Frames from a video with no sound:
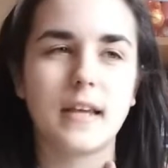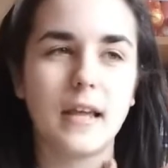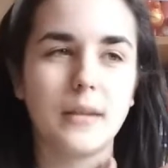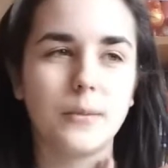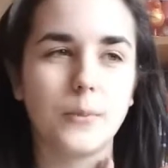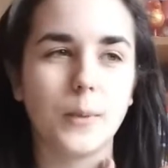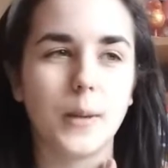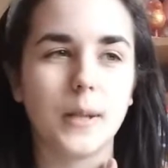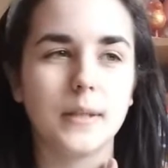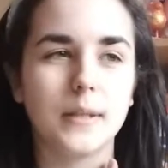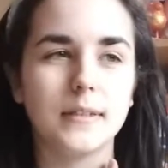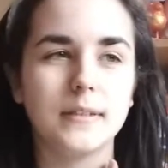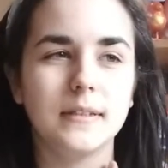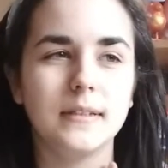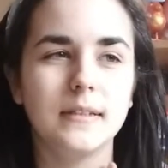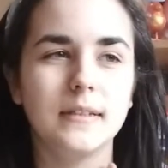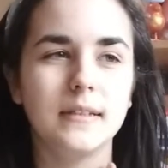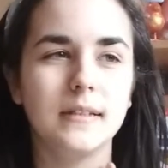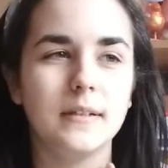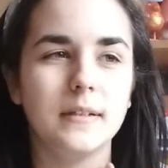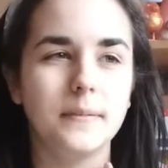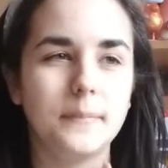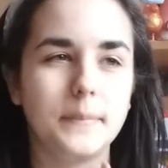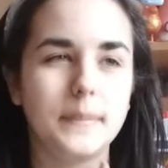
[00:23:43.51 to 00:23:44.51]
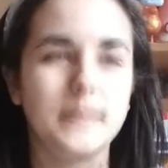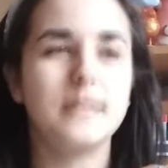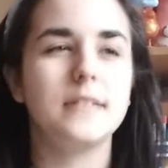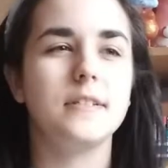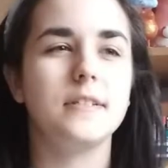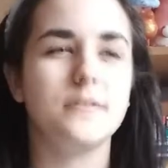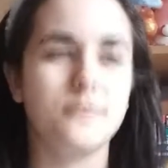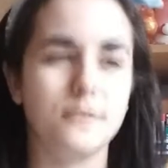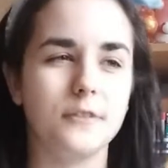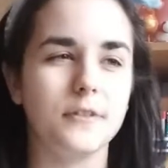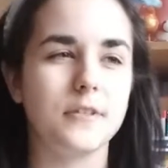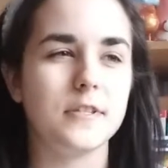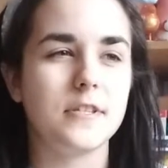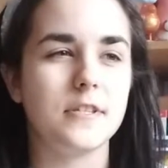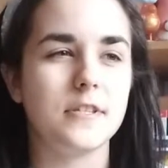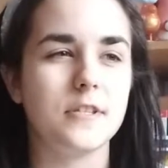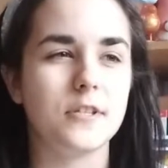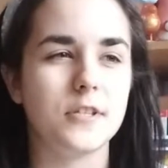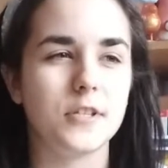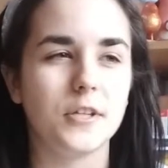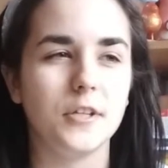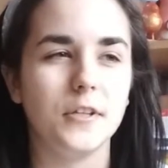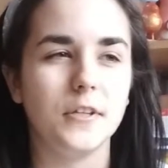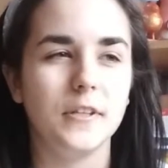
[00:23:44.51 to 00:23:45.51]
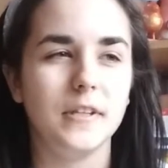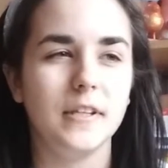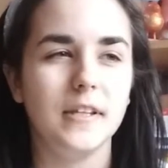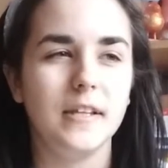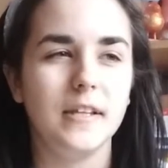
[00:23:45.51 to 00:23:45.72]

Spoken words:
had one, but in different edition.